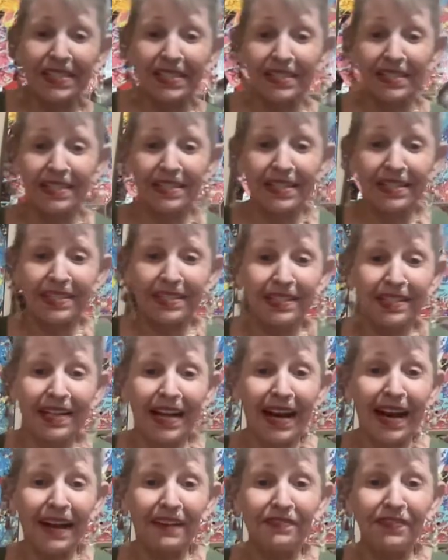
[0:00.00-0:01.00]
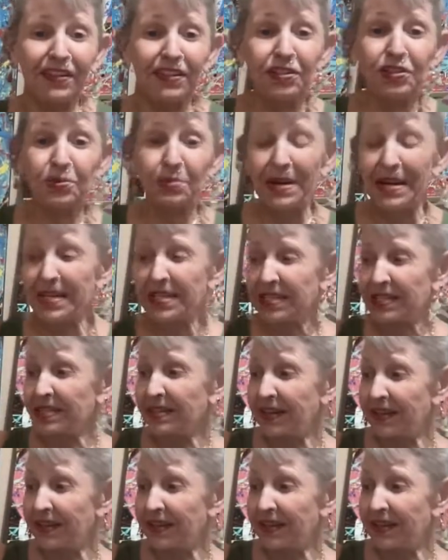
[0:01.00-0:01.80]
a six and a half inch wrist,